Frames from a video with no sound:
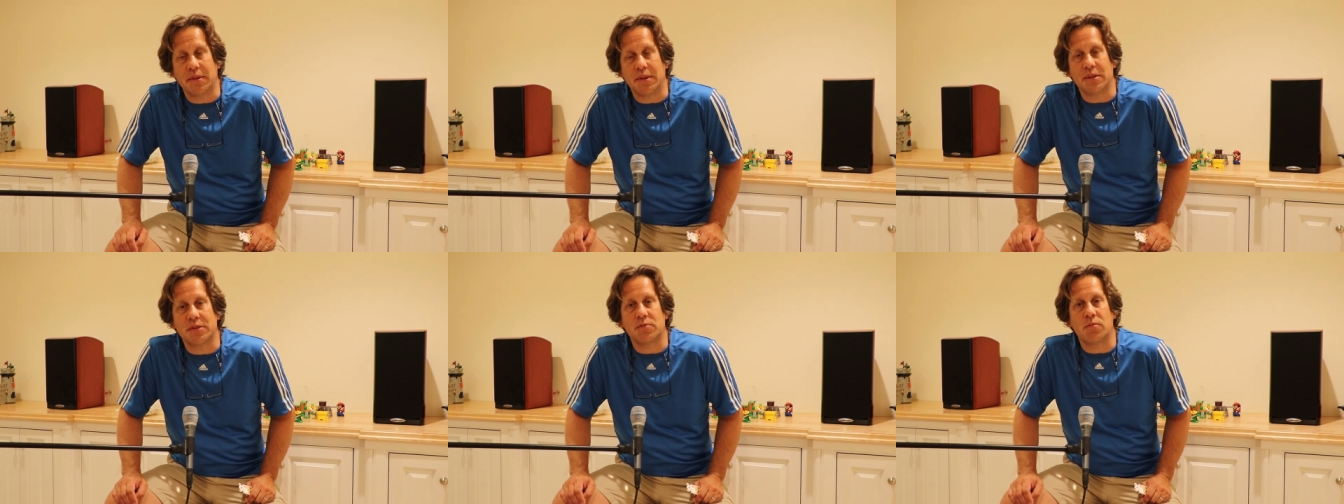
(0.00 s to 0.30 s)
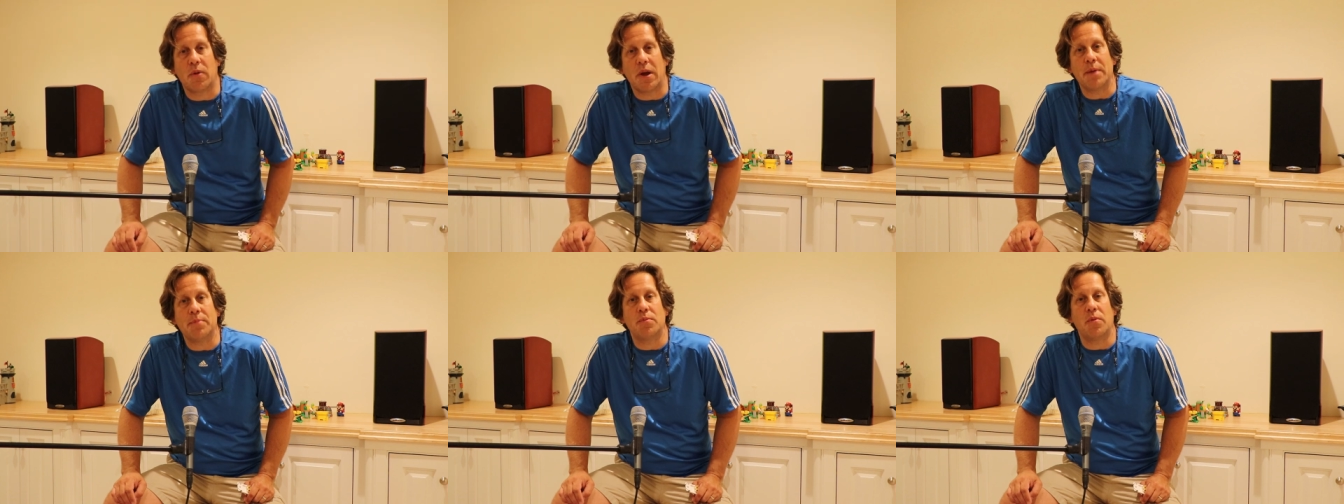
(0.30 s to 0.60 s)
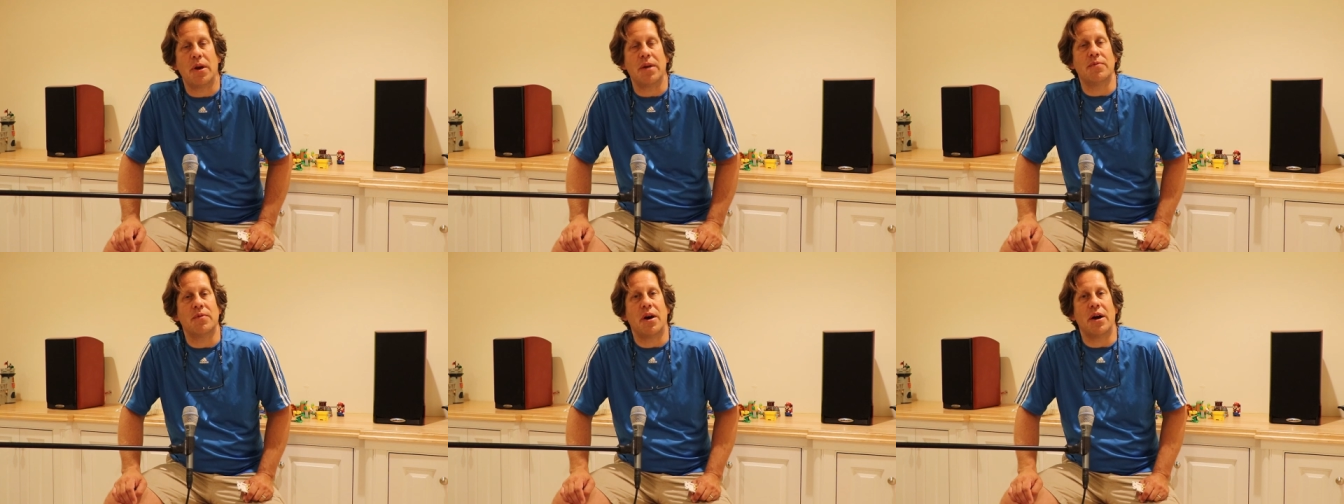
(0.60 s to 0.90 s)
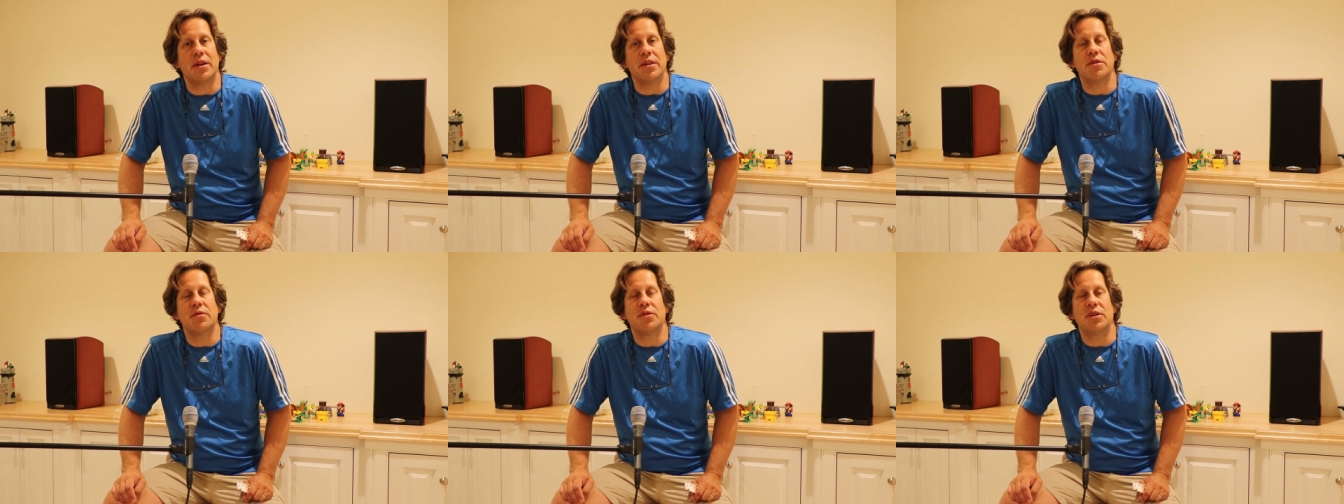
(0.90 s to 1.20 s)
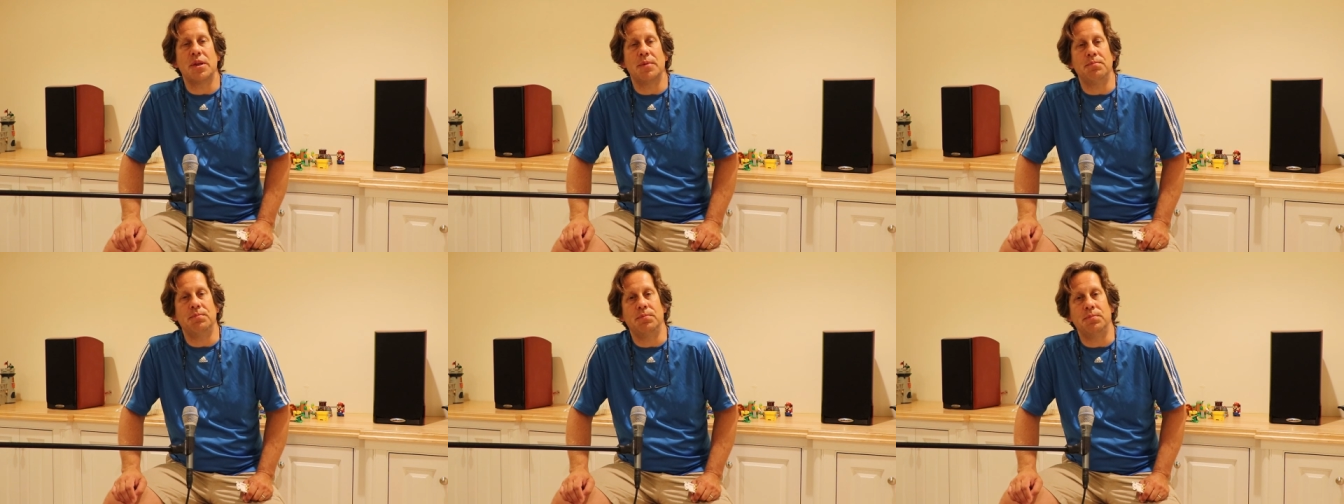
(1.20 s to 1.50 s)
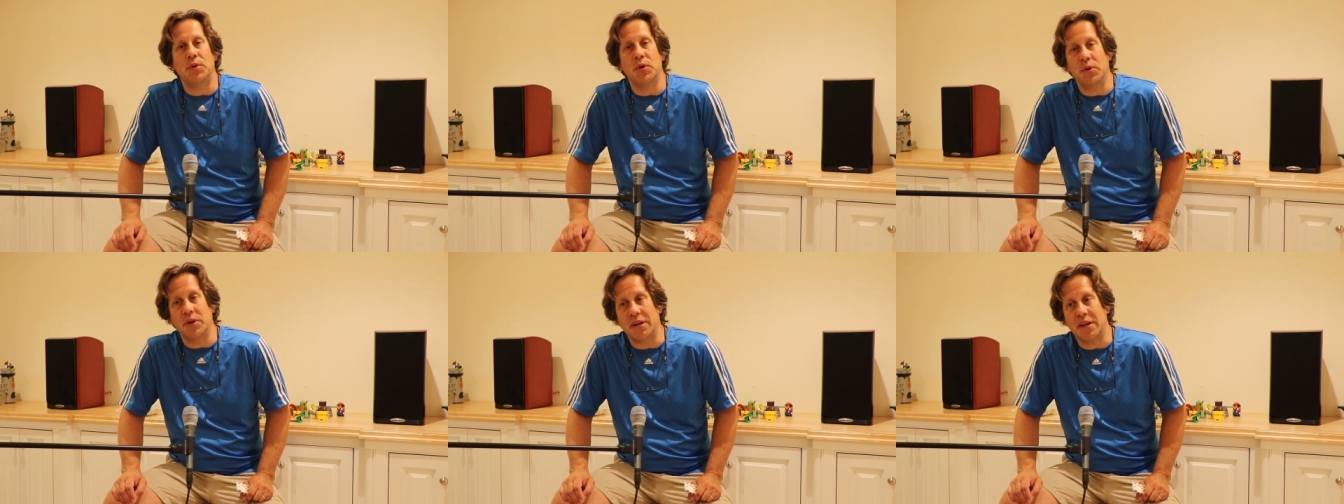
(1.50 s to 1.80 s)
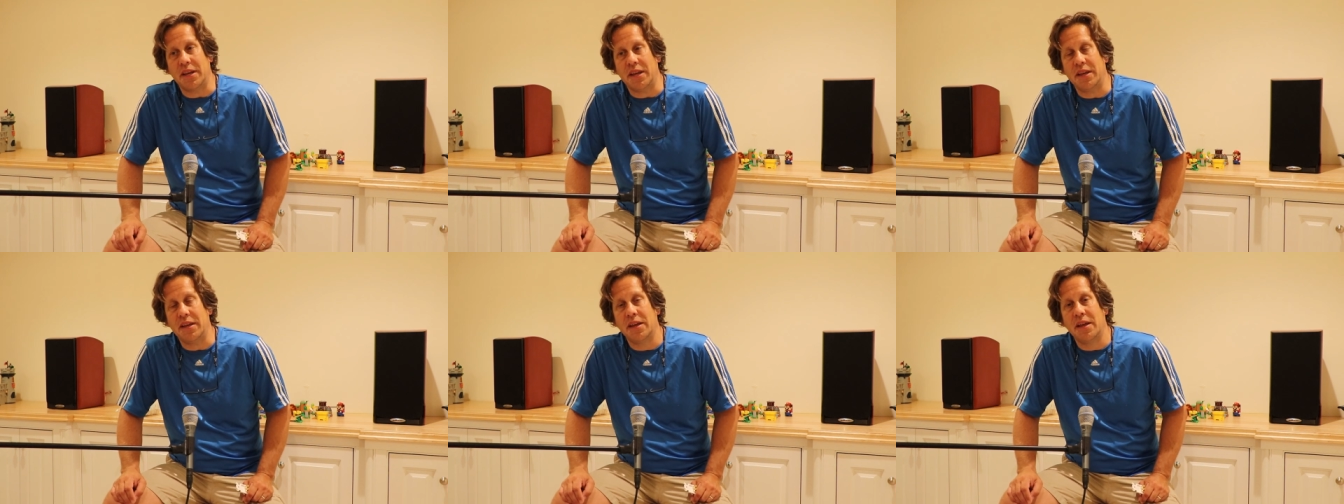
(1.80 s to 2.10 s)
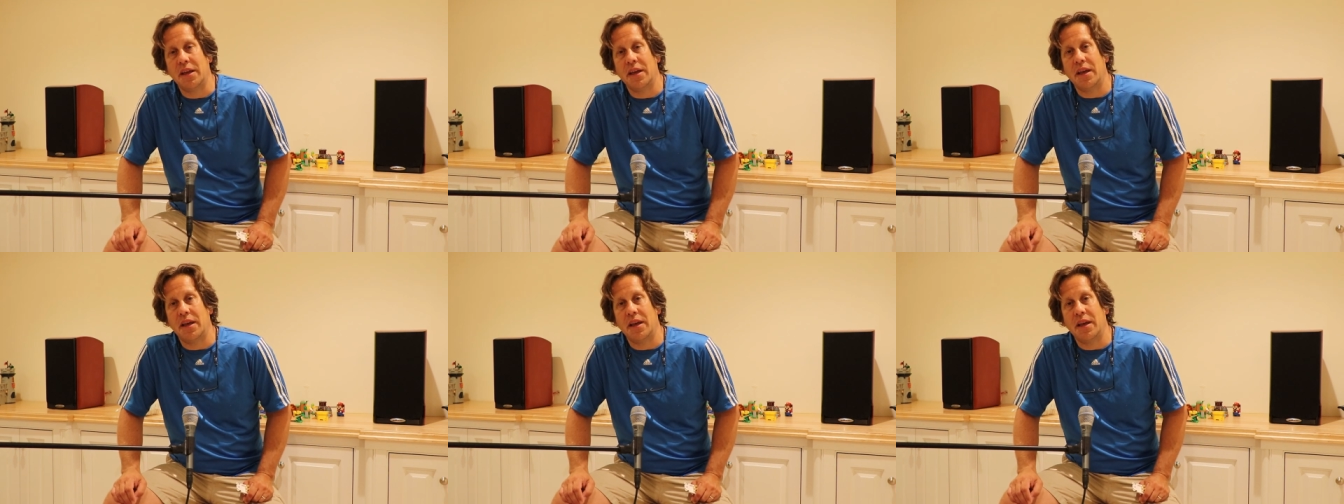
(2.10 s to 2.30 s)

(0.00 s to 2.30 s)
this Ripewave Audio community,